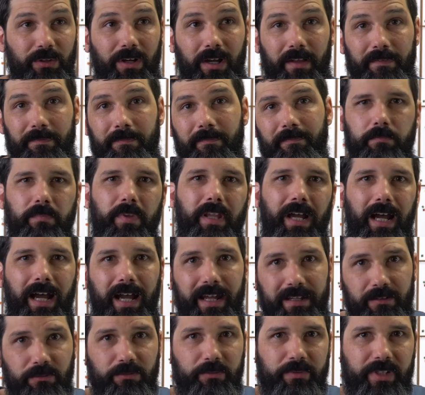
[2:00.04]
on.
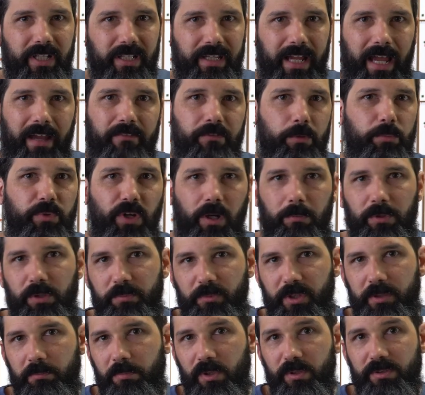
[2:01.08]
I don't really have a problem
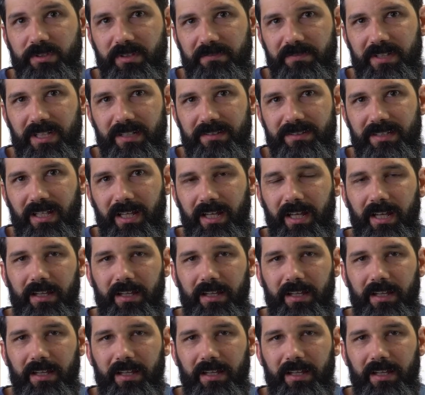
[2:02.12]
with most of these.